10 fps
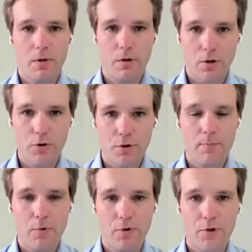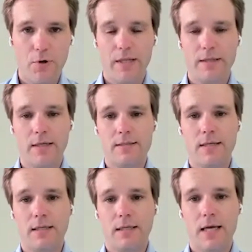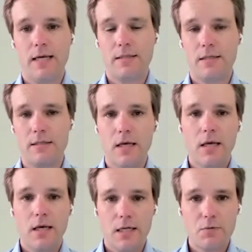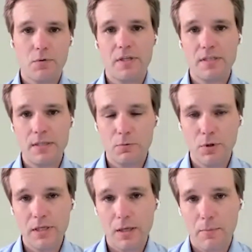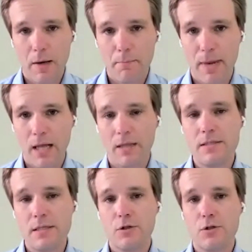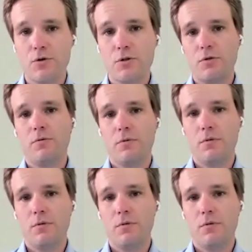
Although you and I both know that that's not the case. It's really about balancing the two. So